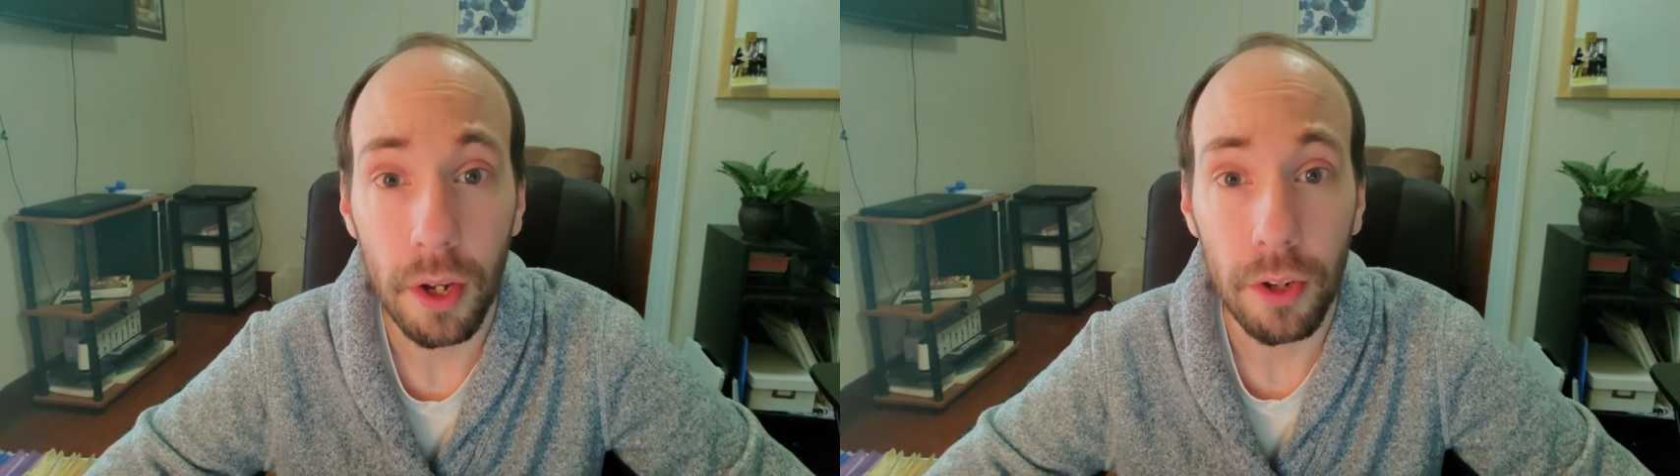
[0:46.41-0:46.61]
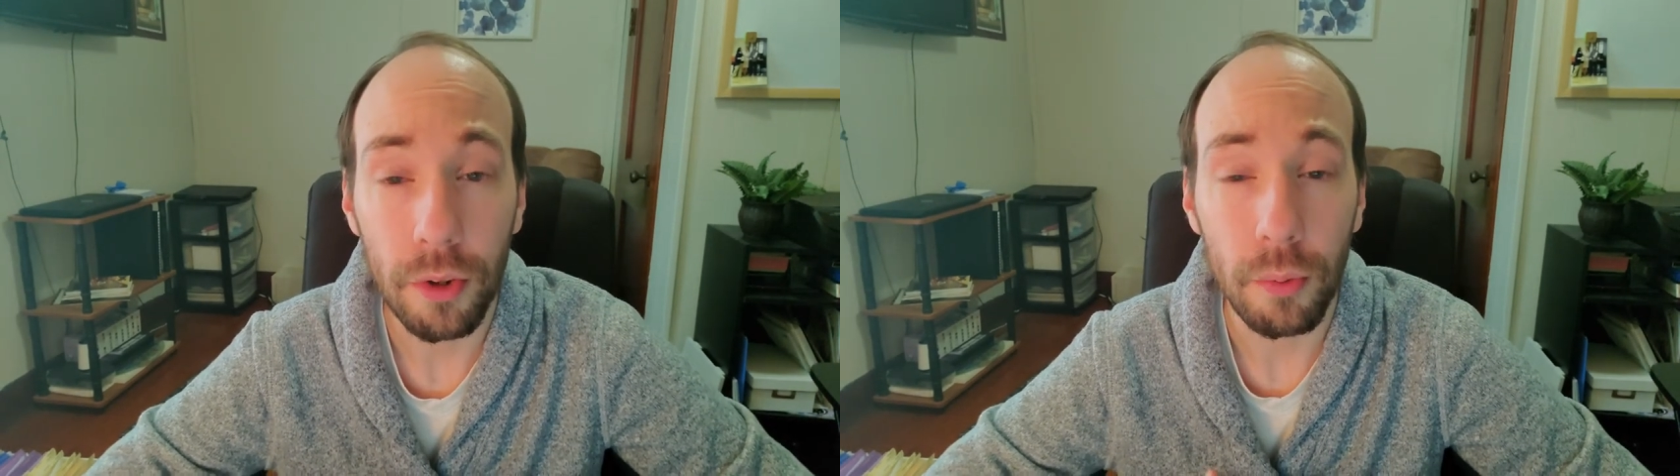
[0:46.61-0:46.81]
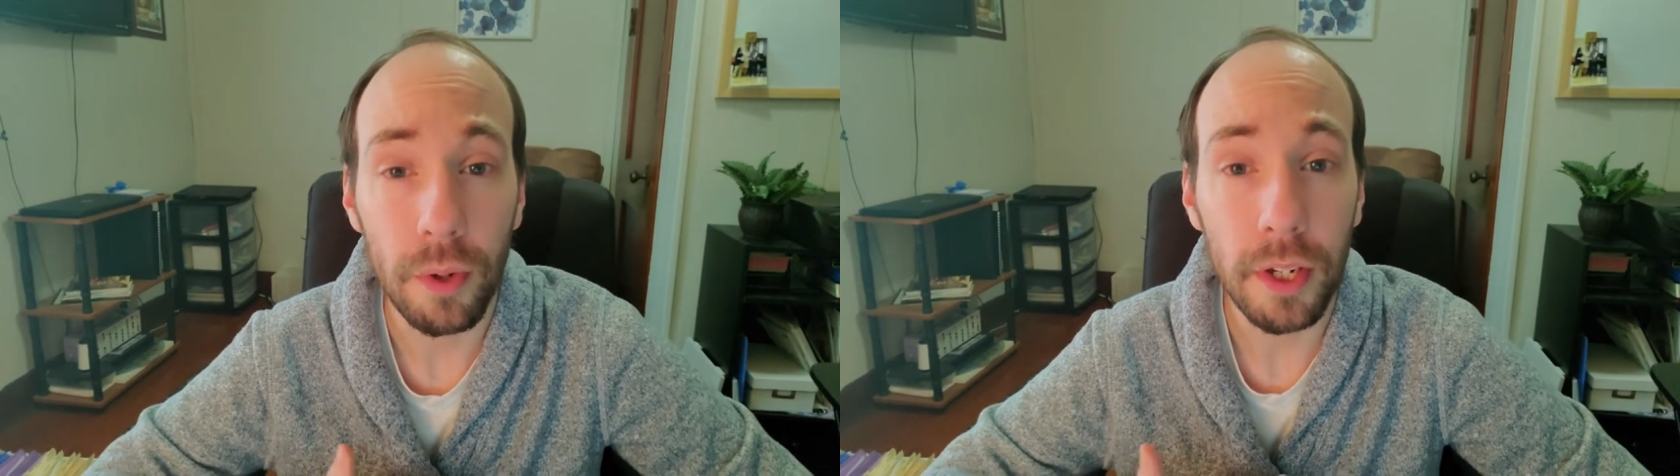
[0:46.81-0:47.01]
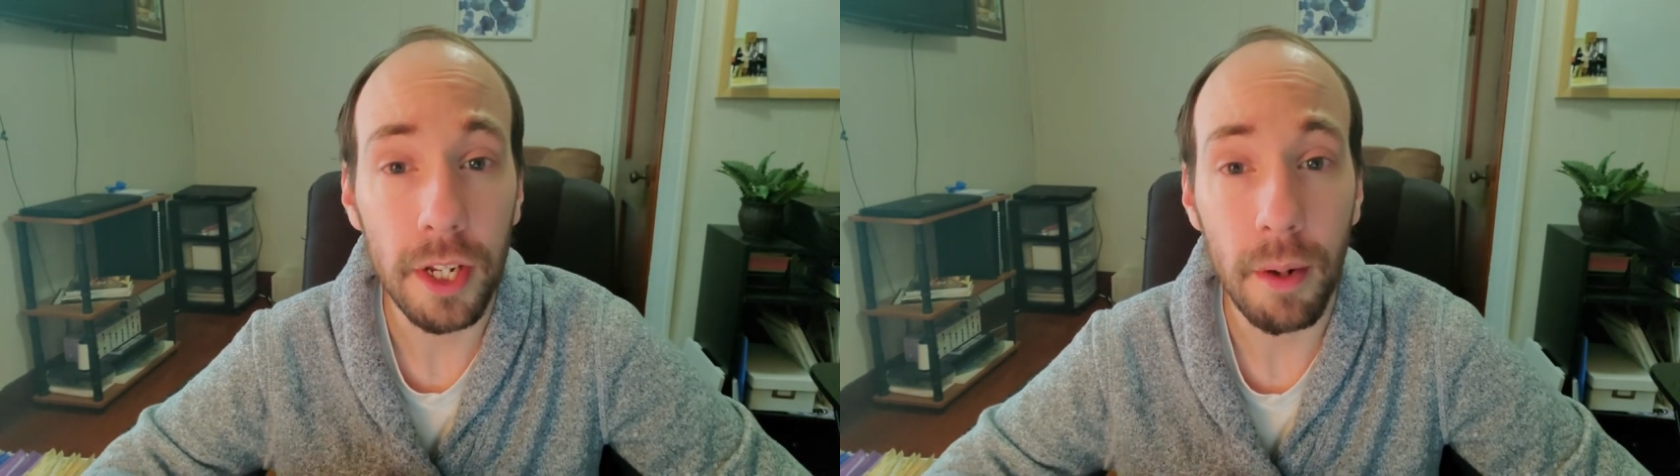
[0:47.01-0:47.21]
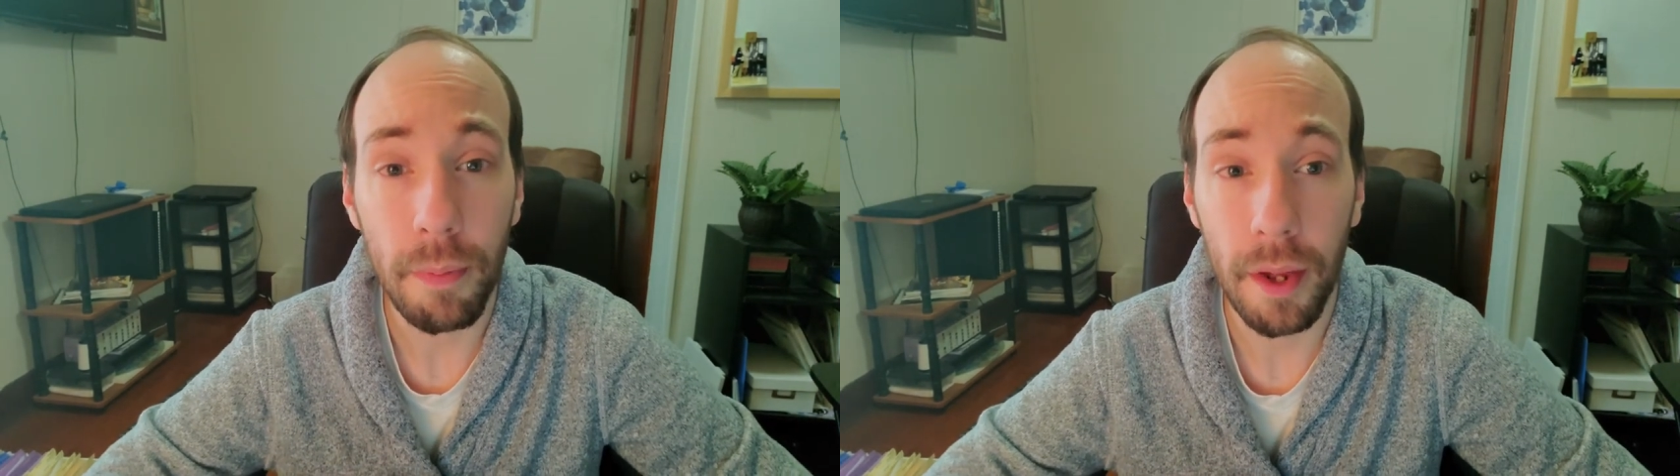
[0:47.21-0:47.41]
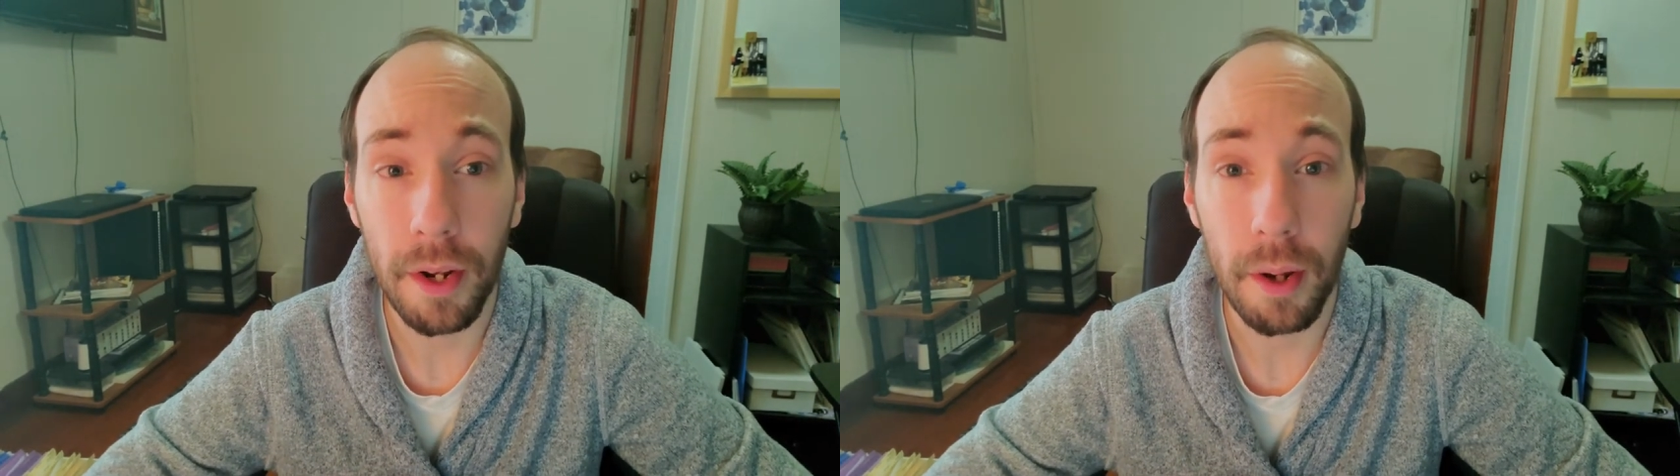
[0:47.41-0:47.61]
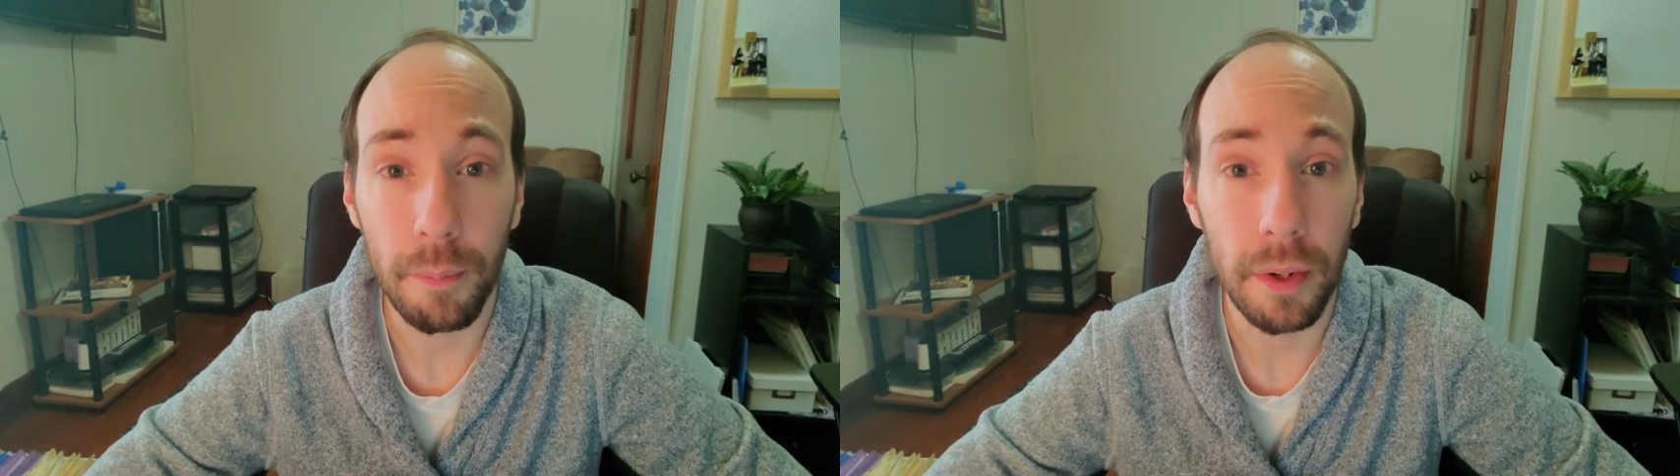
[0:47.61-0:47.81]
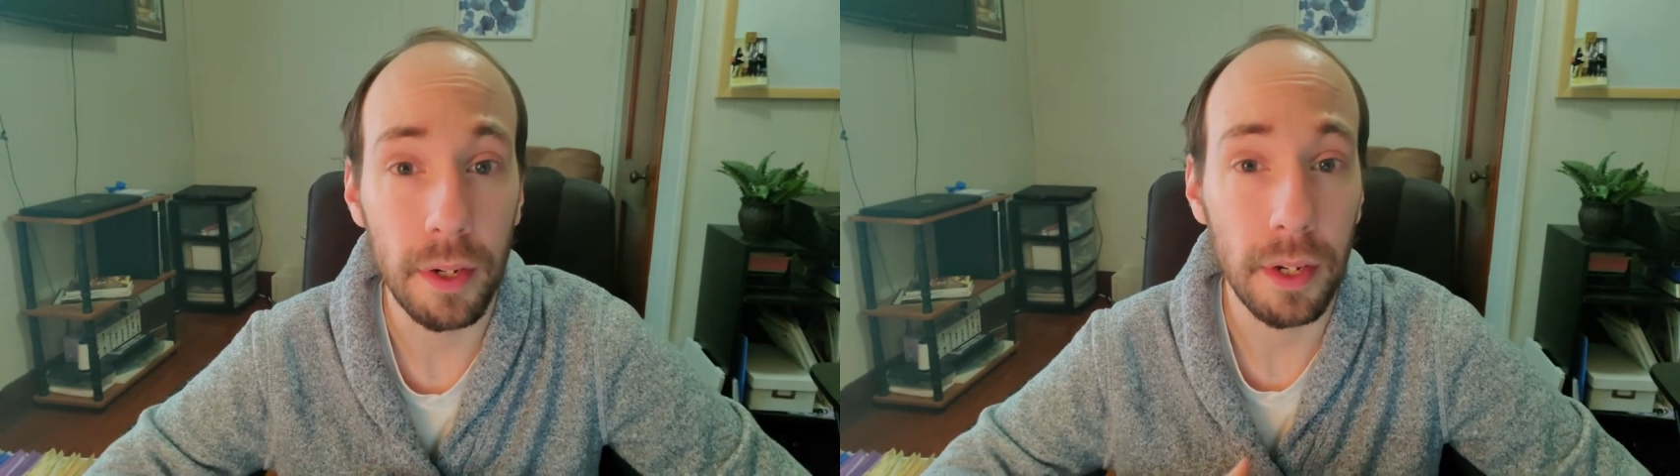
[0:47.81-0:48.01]
So really keep that up
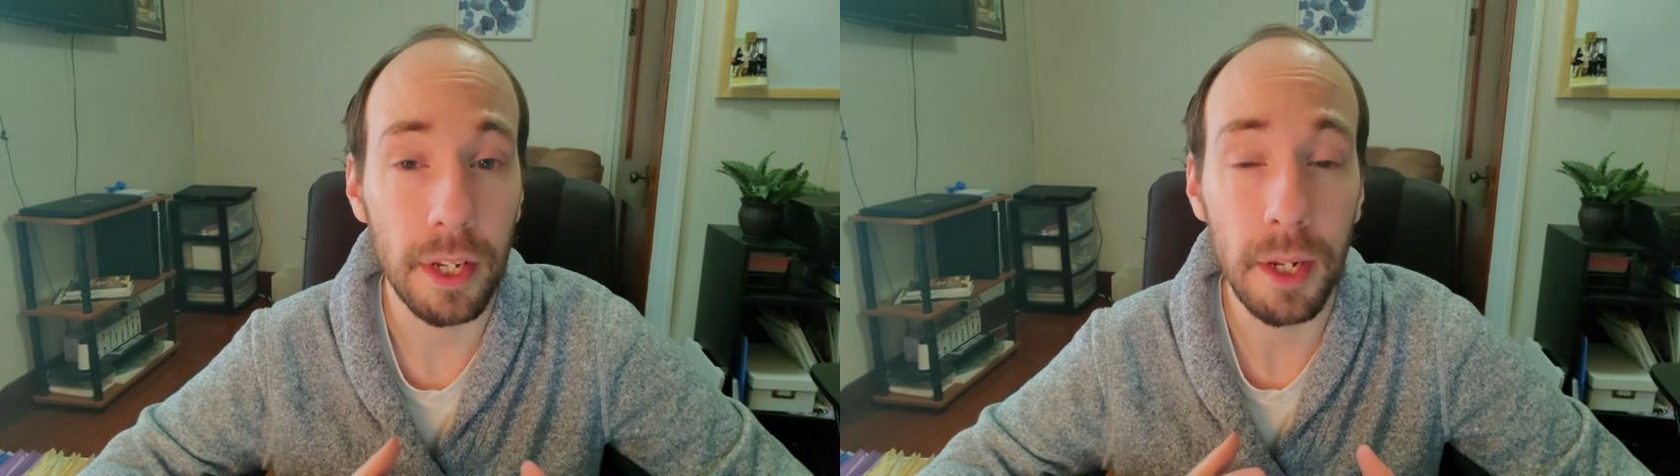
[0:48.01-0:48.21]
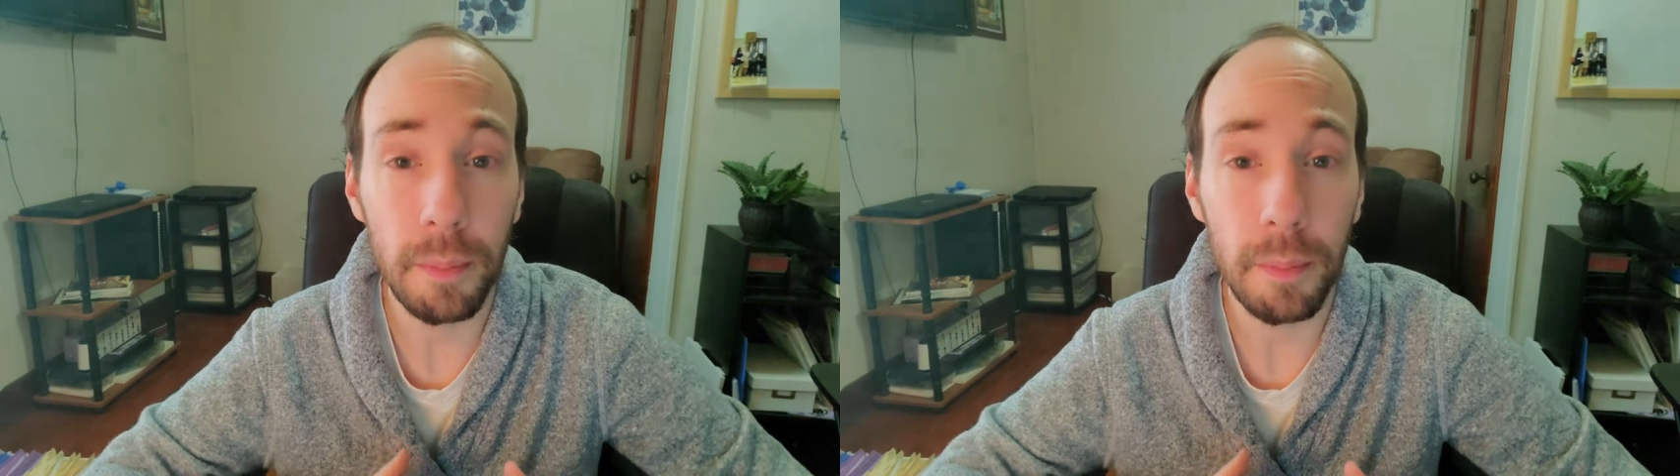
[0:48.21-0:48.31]
and keep